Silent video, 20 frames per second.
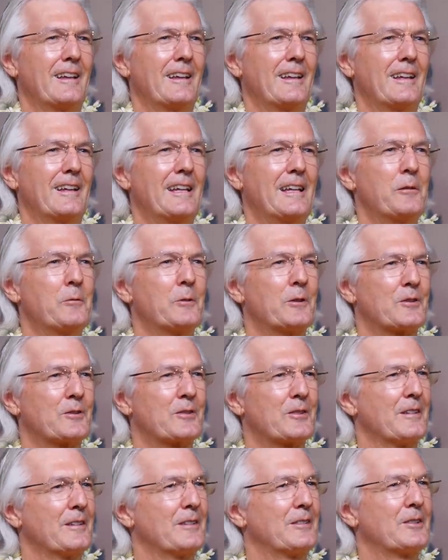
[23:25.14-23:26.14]
he
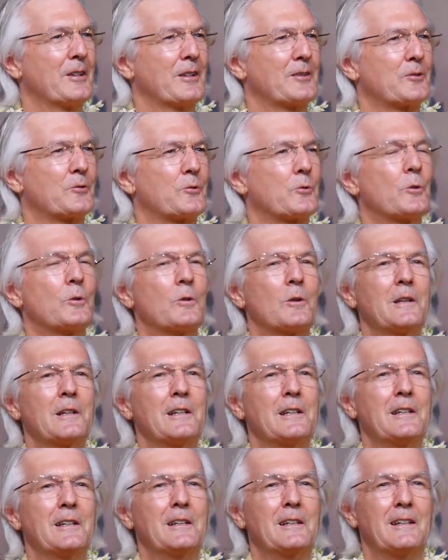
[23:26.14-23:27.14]
was just
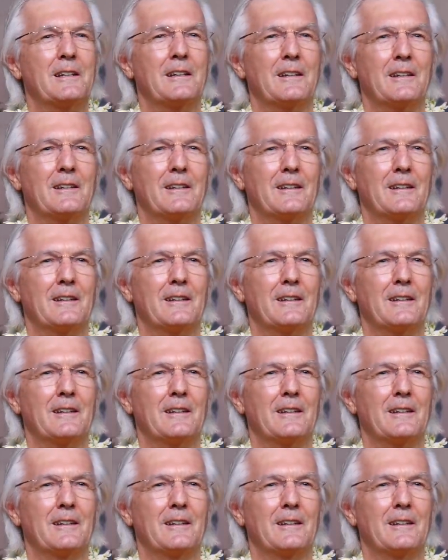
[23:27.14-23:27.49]
truly